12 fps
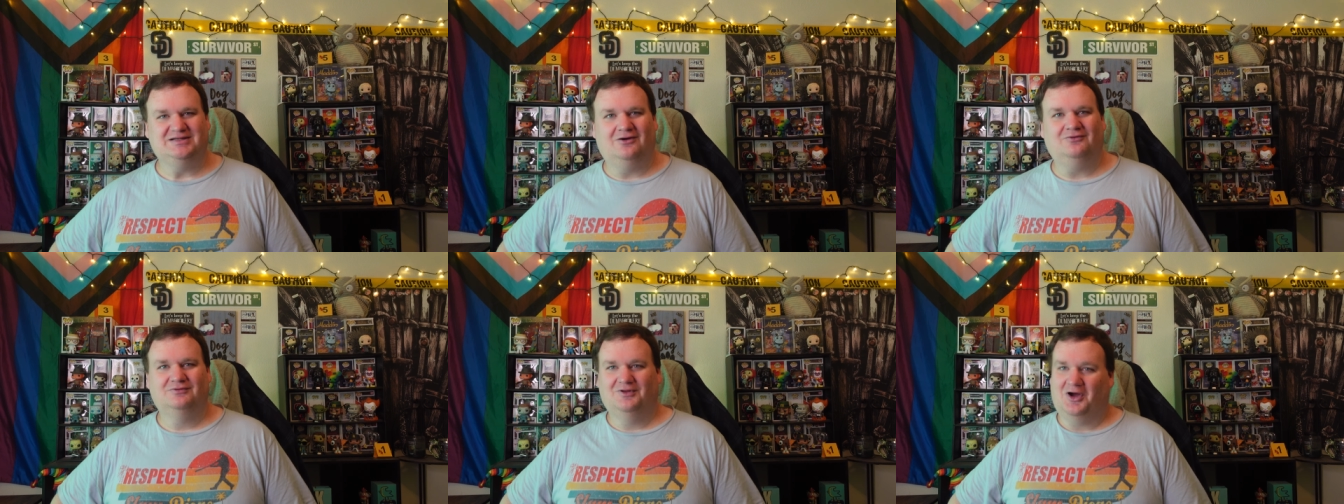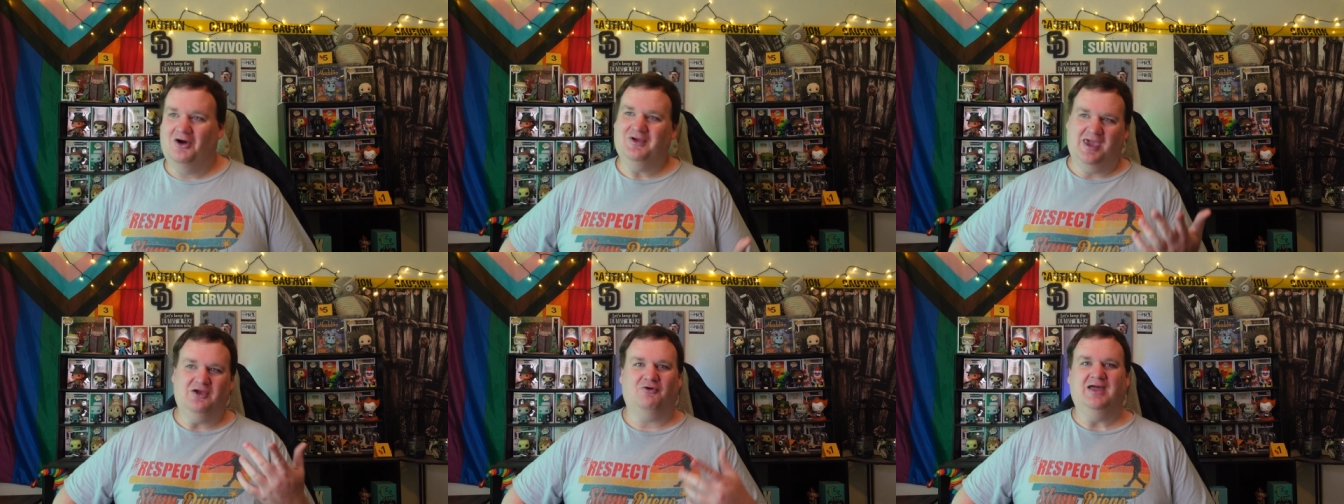now.
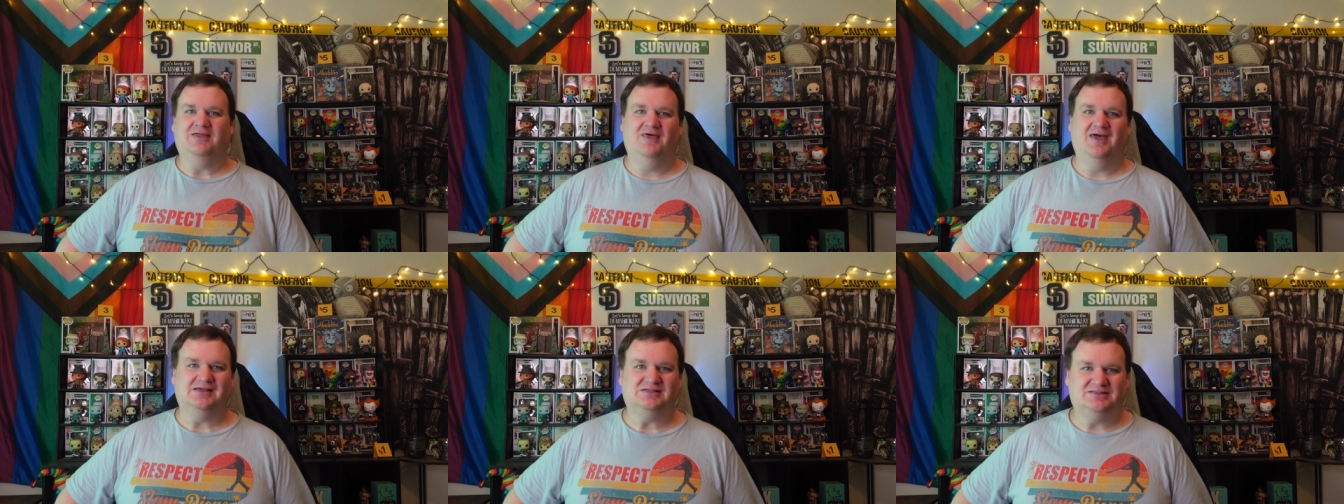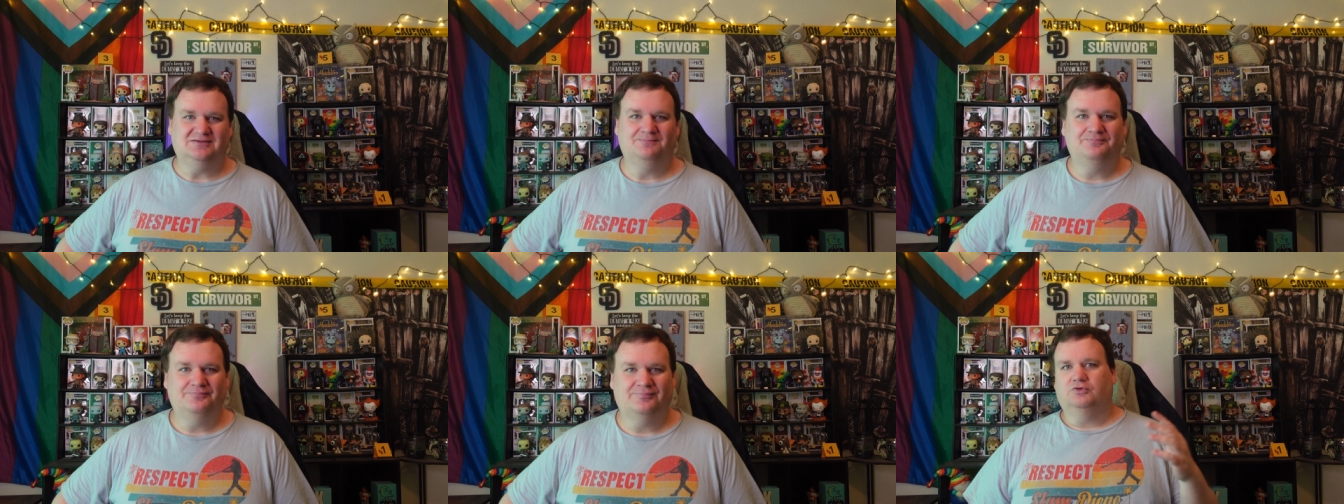Okay, great, thanks.
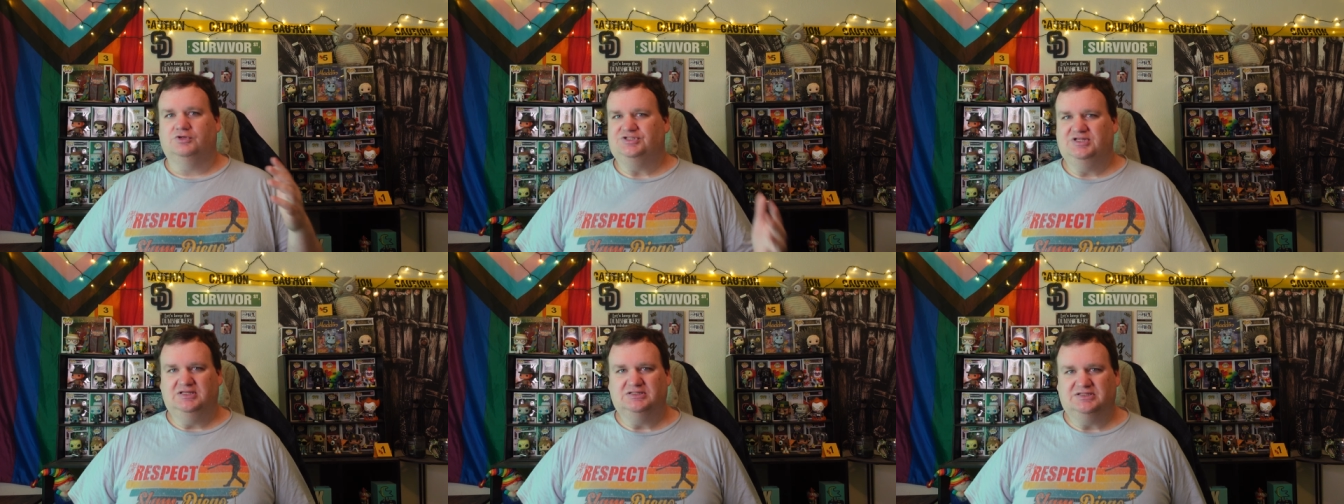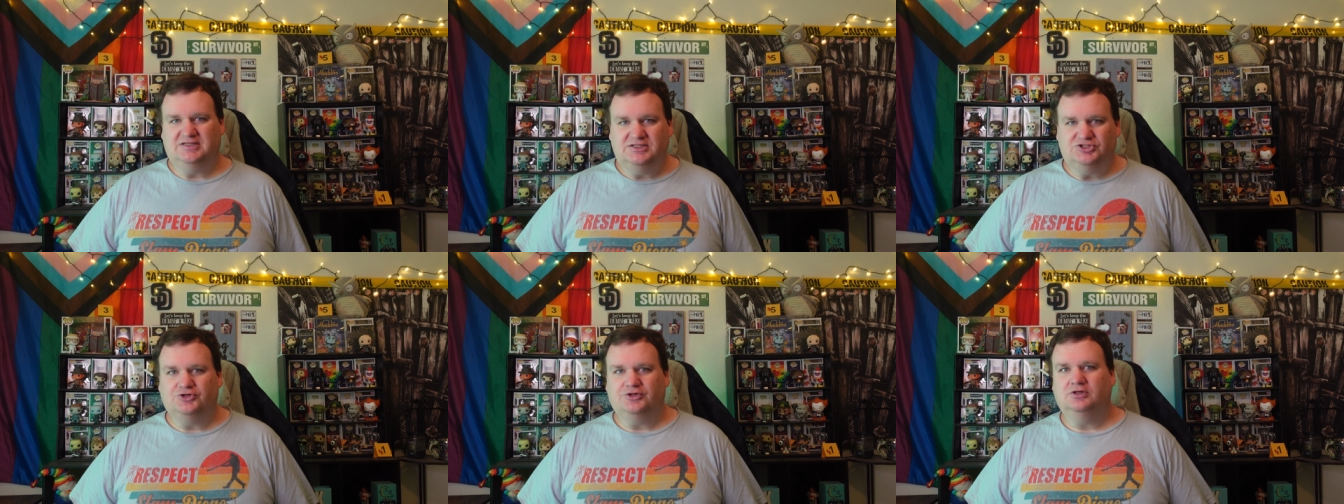Kristine's
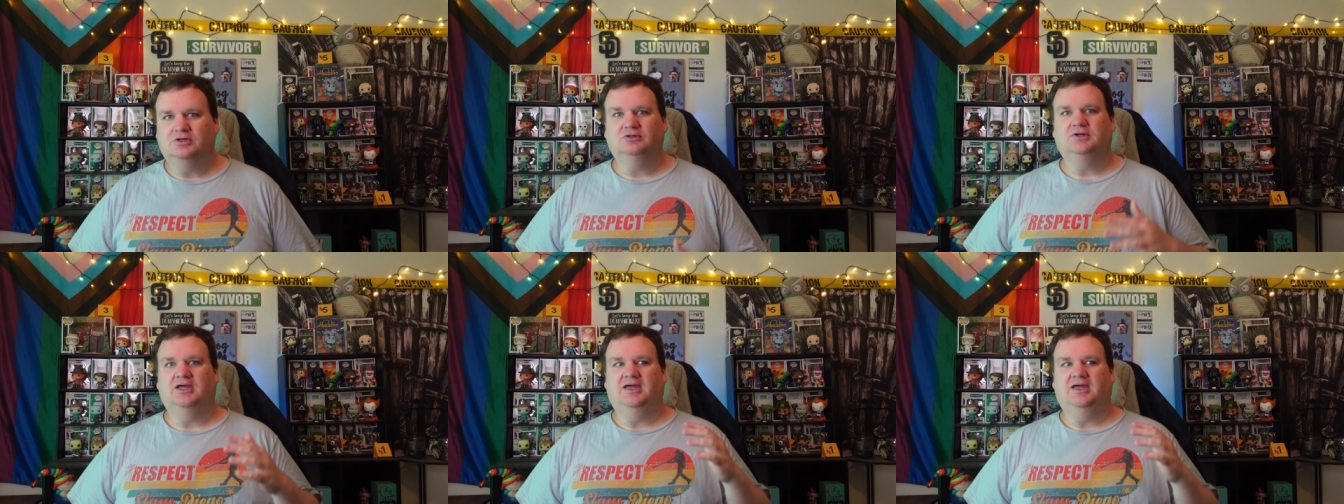sister